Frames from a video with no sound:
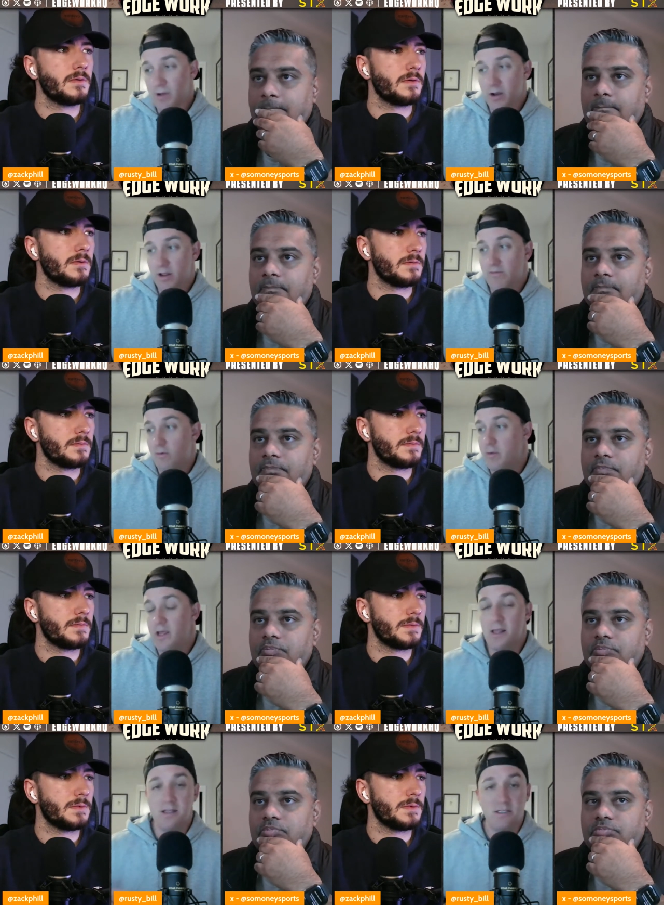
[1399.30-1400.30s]
Speaker 1: it for me.
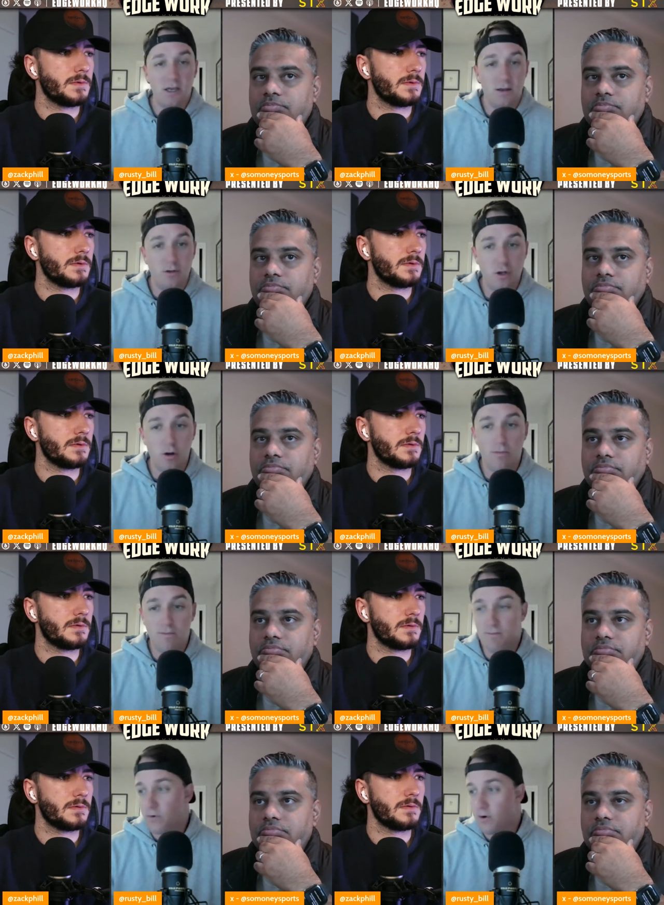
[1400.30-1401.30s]
That's uh, you know
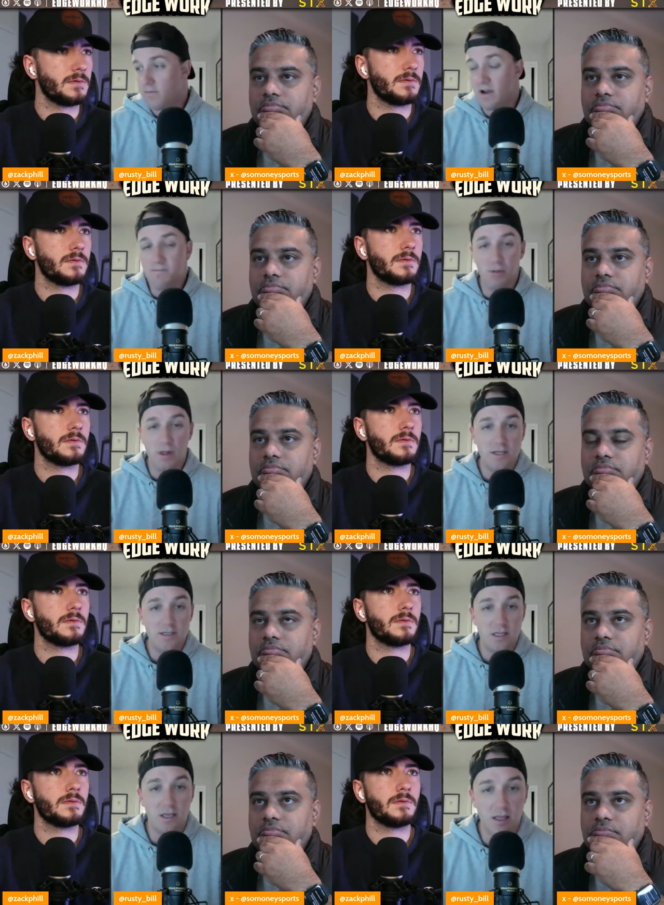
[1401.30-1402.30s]
four or five plays. I
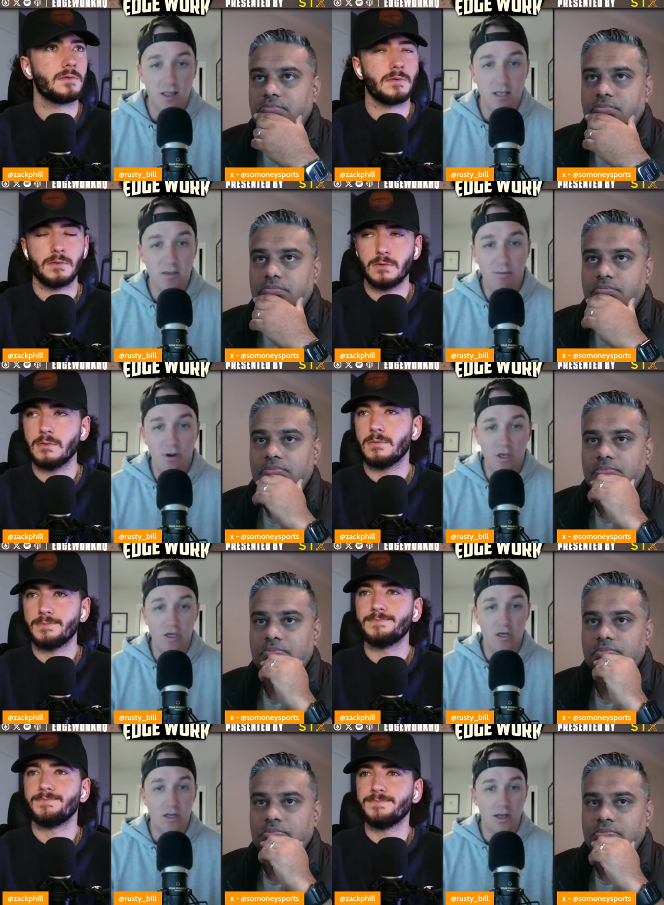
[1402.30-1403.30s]
think that's a pretty good,
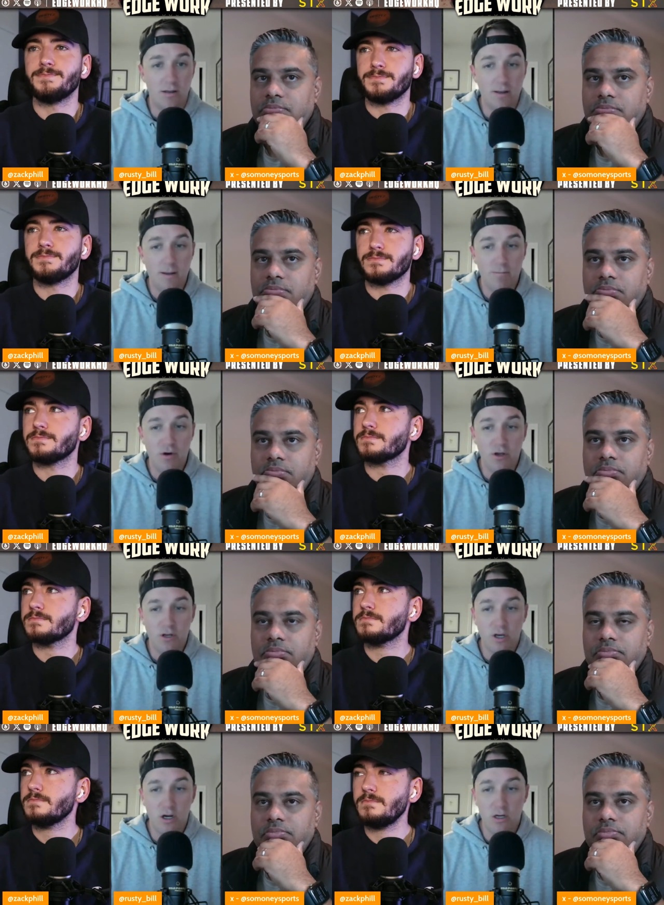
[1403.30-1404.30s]
uh, pretty good
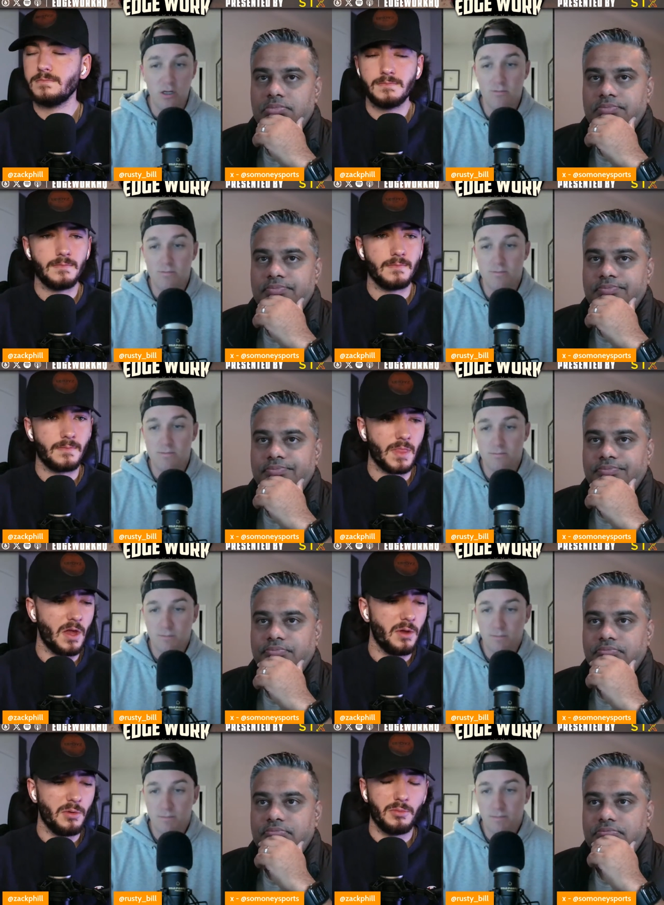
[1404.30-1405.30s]
card.
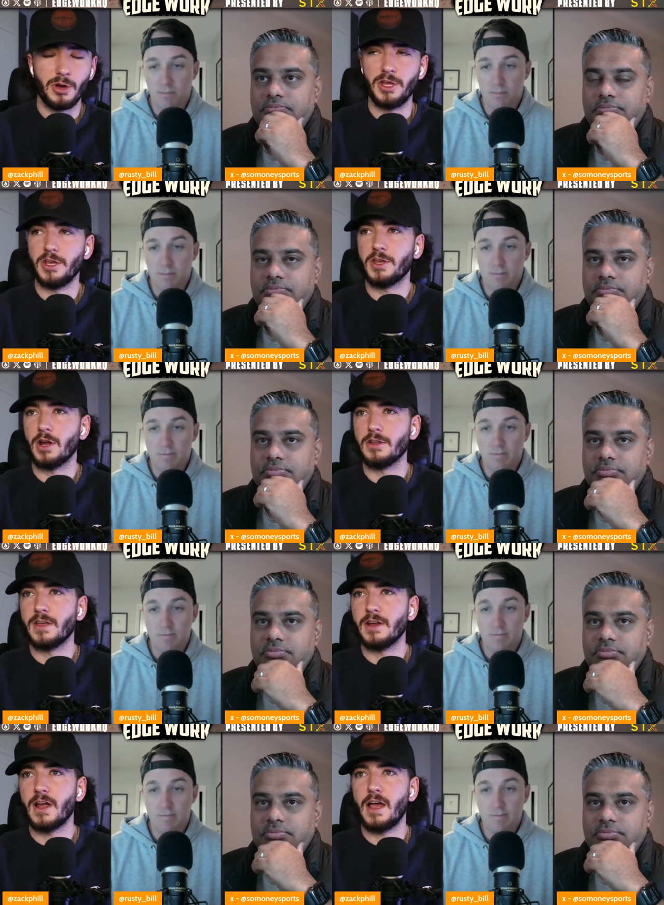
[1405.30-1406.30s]
Speaker 2: Pretty good card
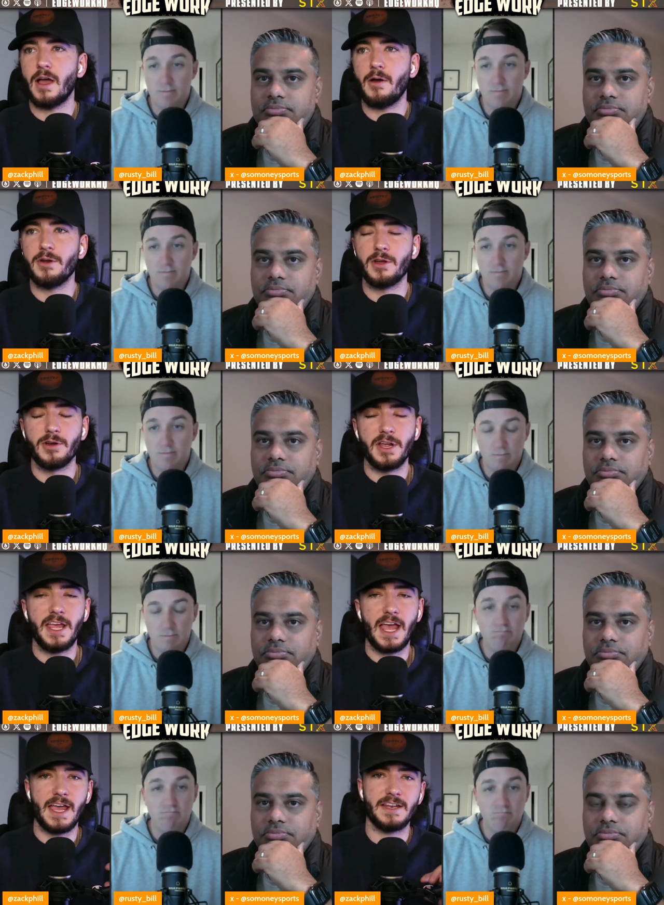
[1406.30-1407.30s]
there. I, I would agree.
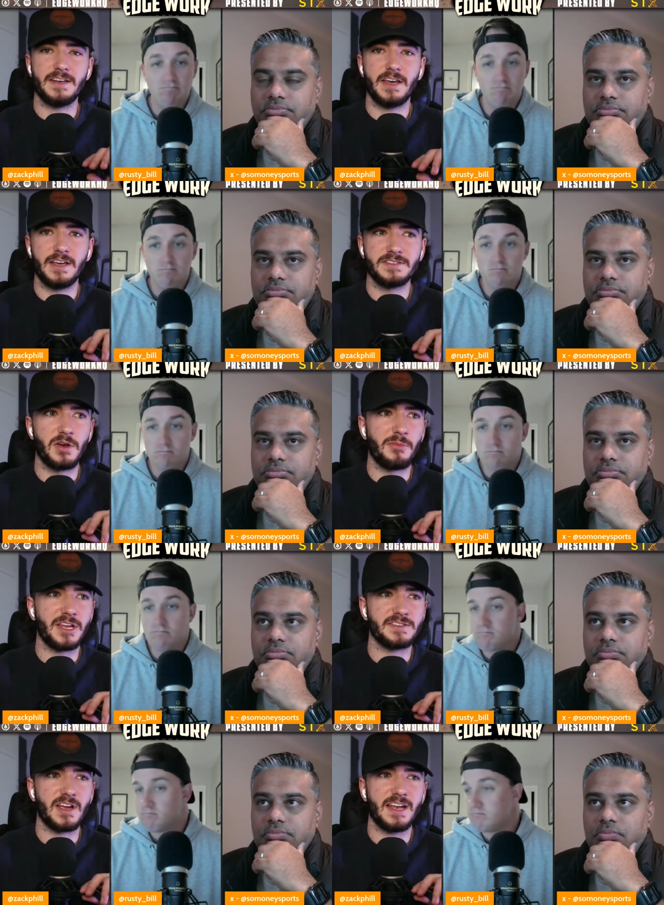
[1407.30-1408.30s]
And uh, so, money.
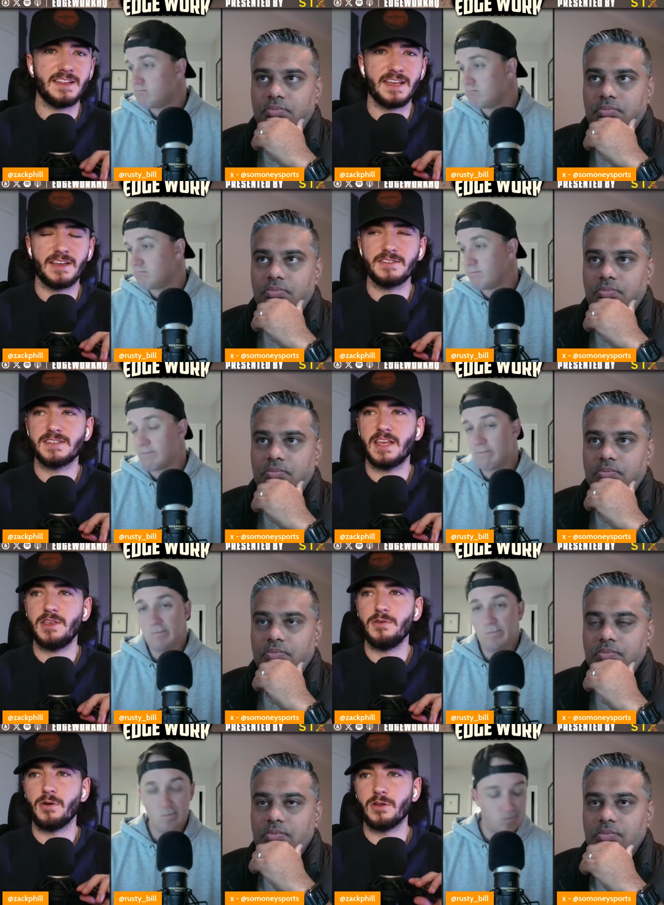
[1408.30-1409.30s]
Is there anything else that
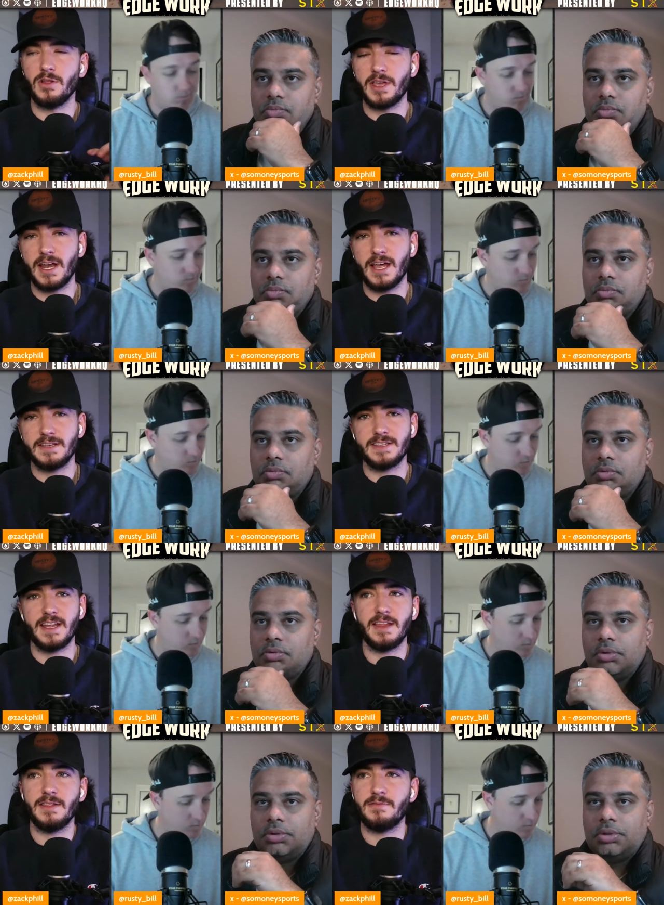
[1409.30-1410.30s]
you are looking at
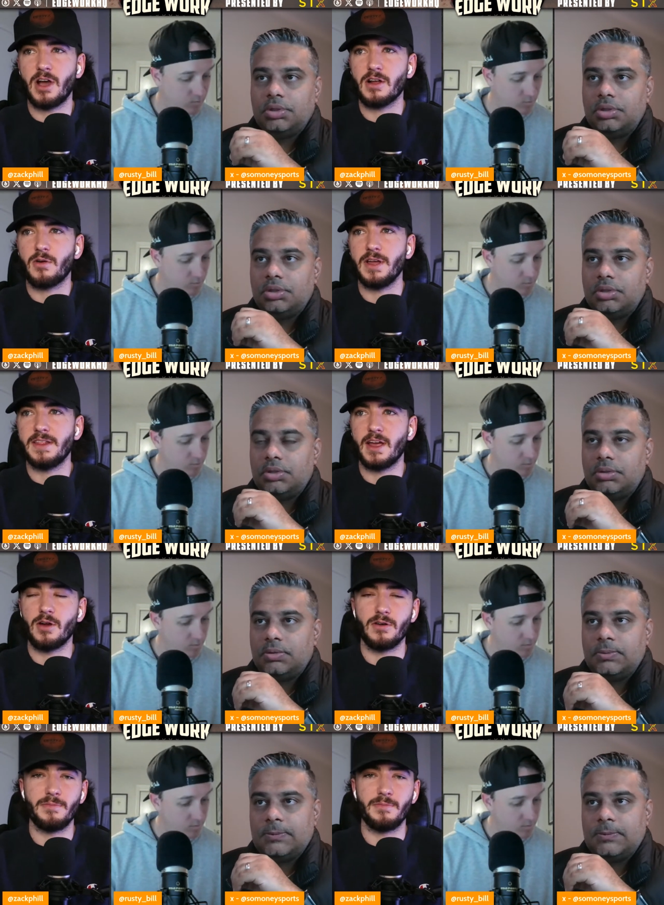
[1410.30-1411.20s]
today? Not quite there, or